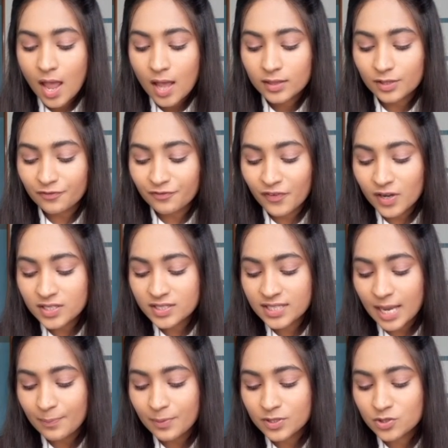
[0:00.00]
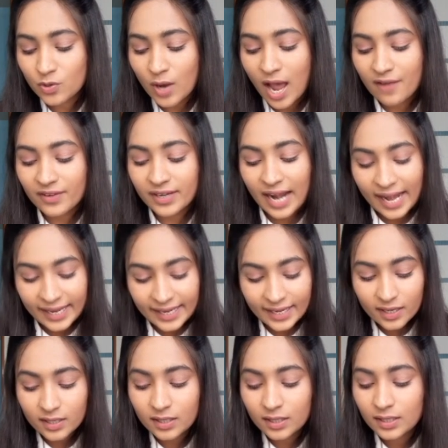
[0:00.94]
The first step is to have an
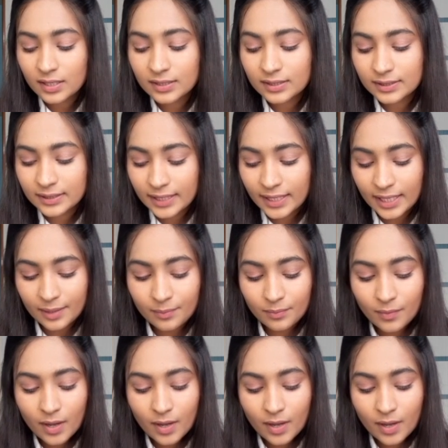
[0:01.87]
idea, theme,